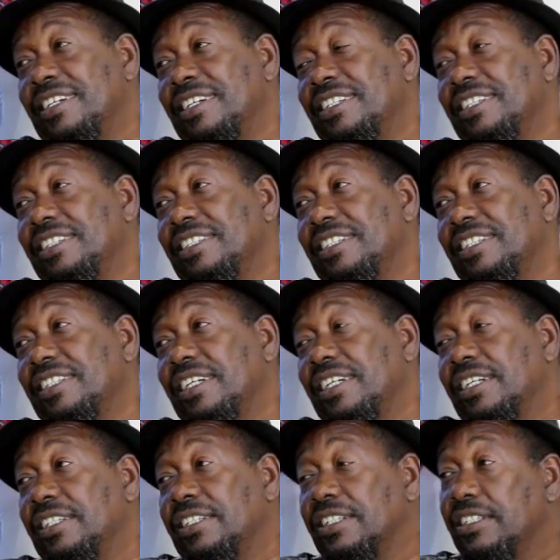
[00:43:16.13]
Understand?
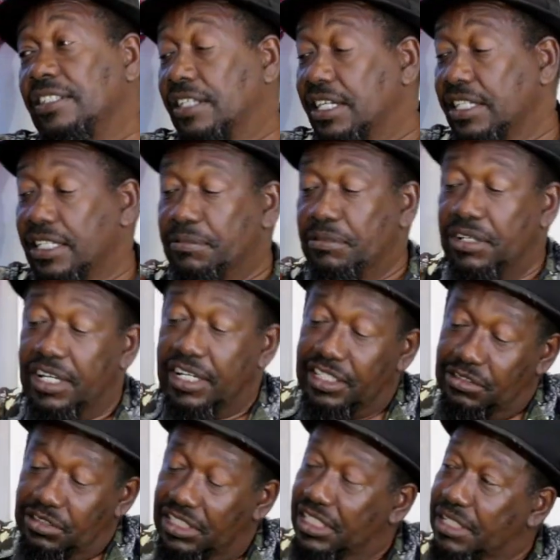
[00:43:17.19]
You gotta keep your
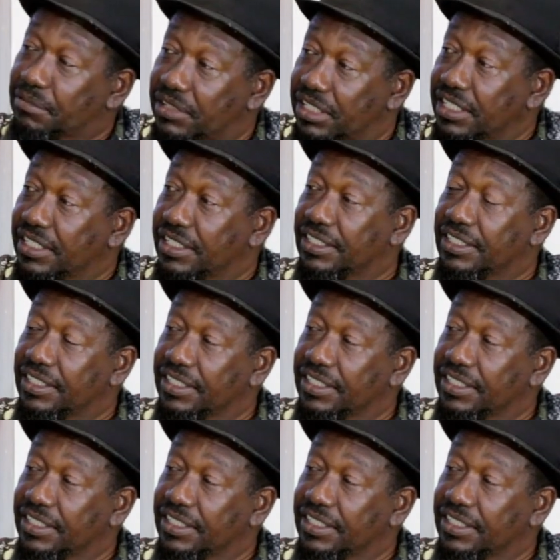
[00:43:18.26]
arteries them clean.